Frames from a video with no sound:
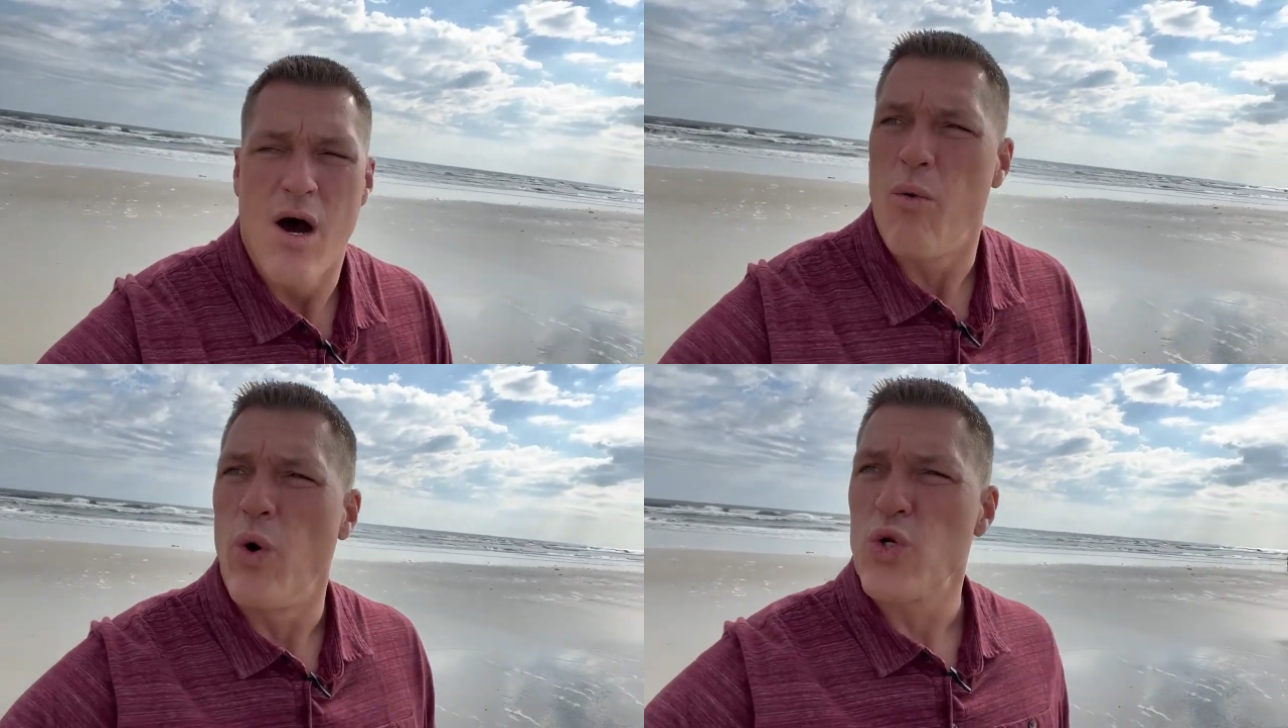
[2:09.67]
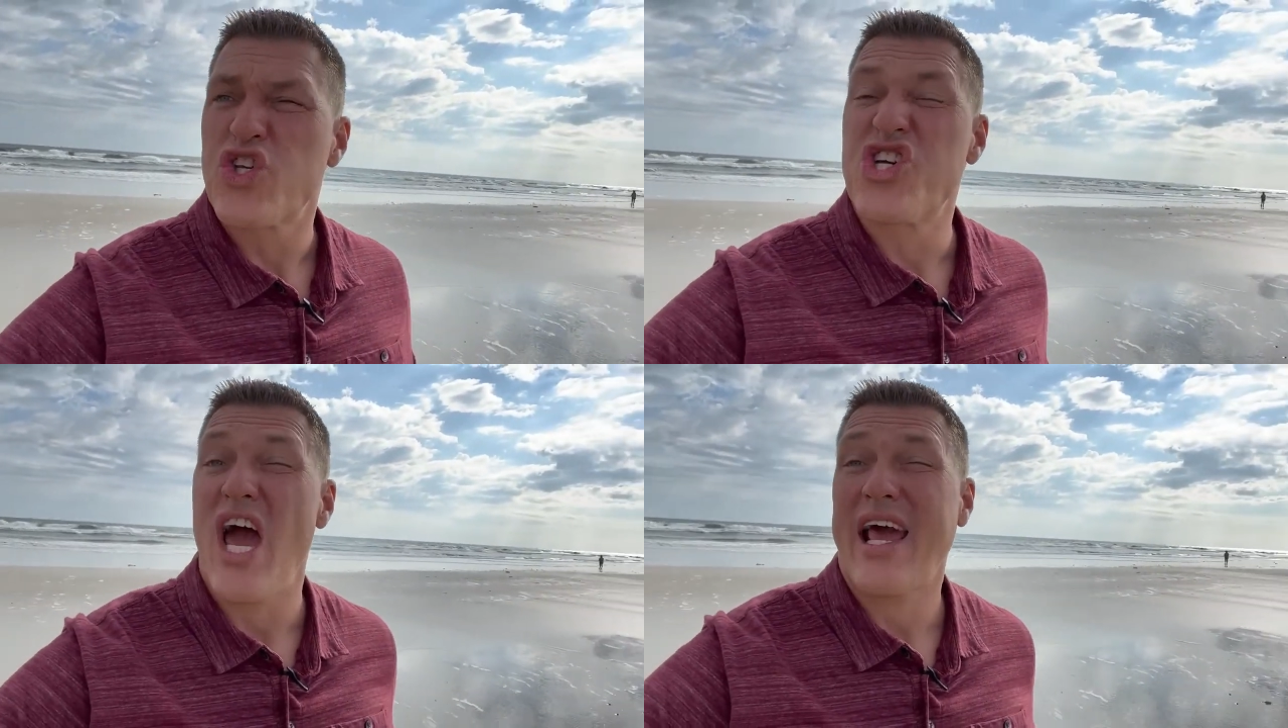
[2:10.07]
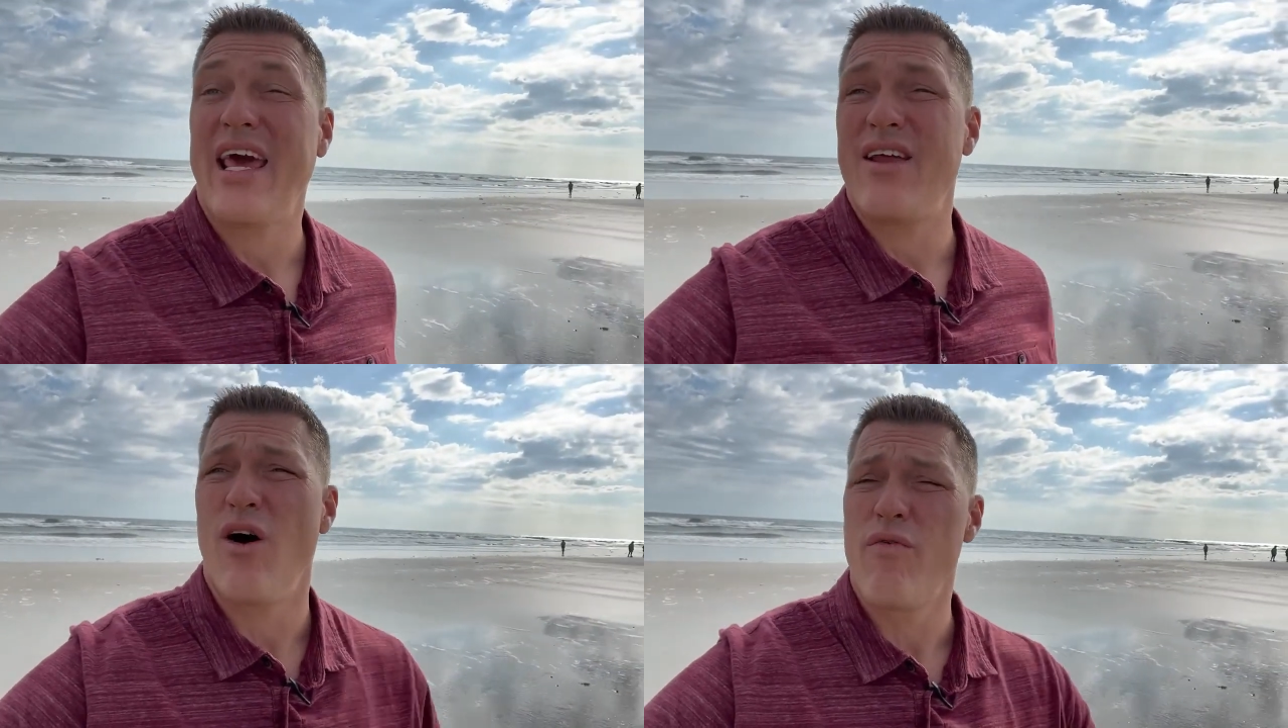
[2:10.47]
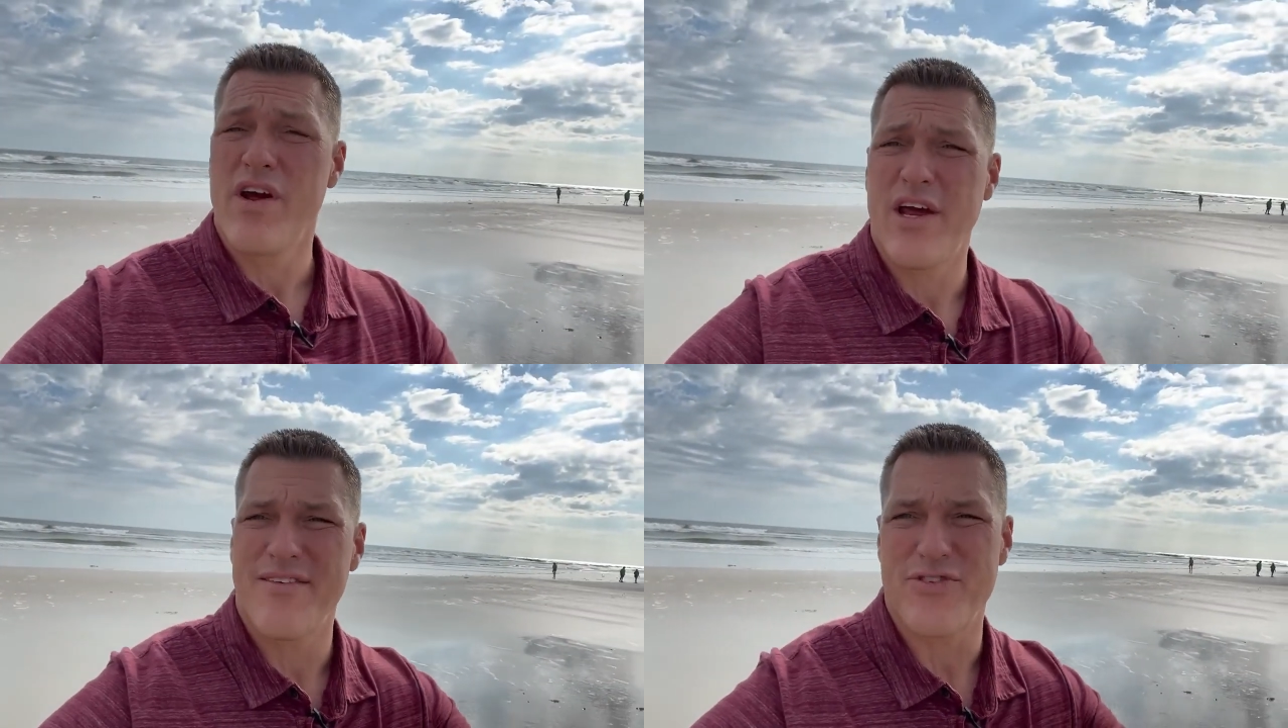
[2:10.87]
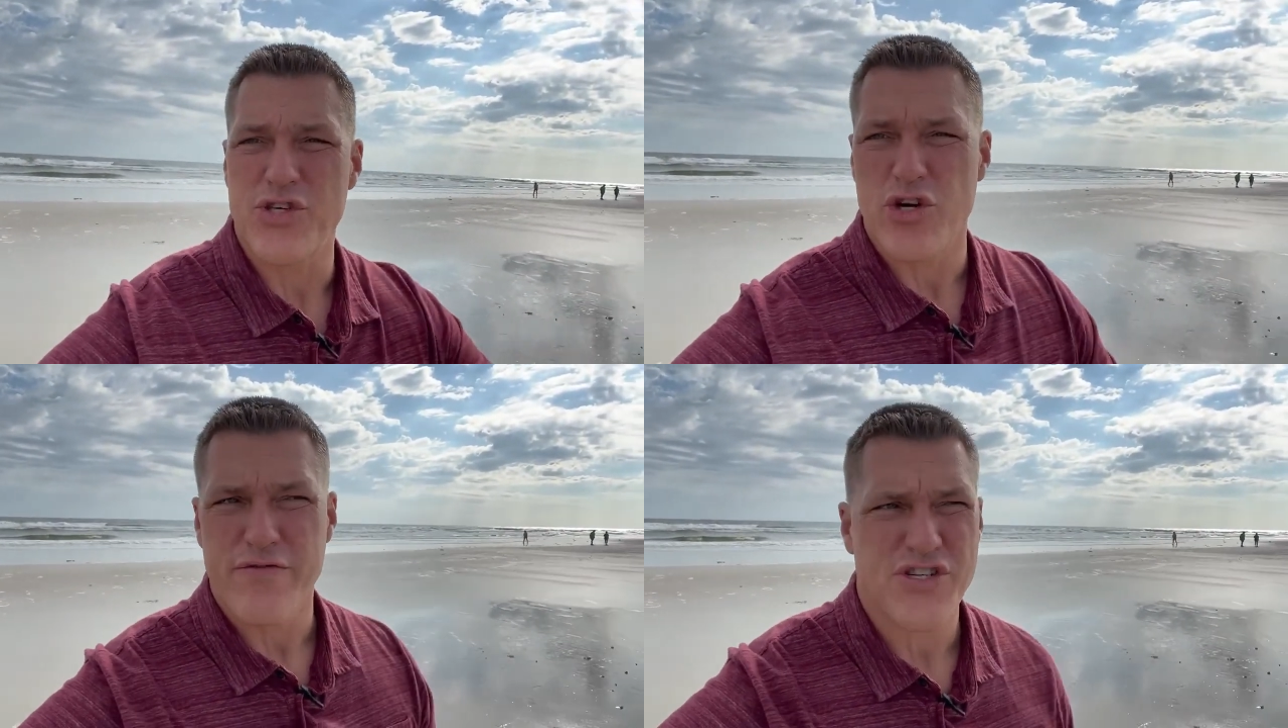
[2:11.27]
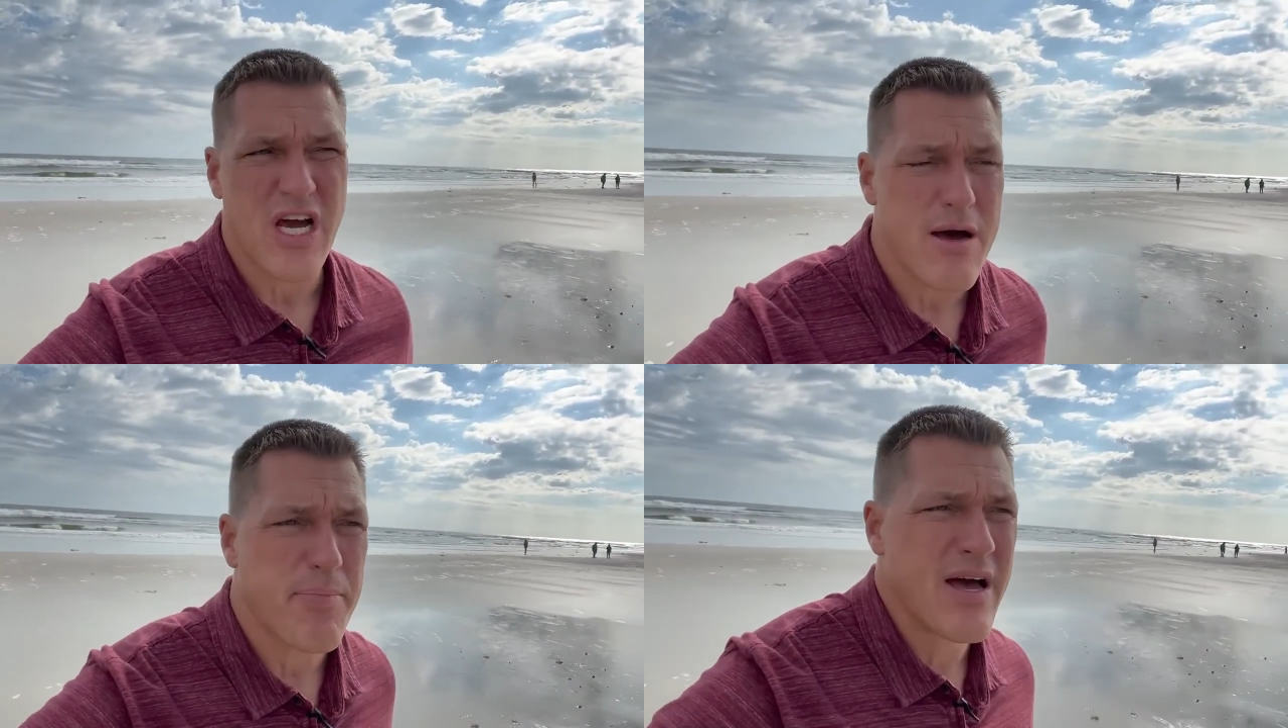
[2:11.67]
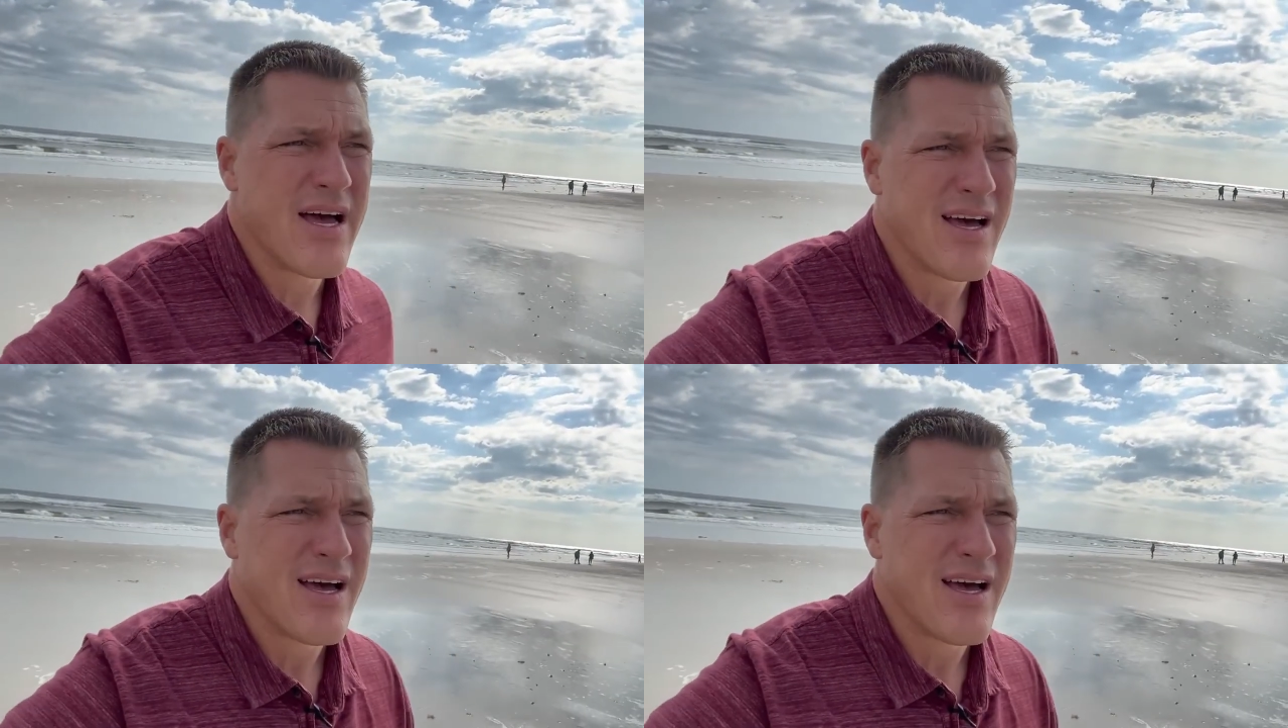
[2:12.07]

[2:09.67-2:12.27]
We'll check it over here at the surf shop.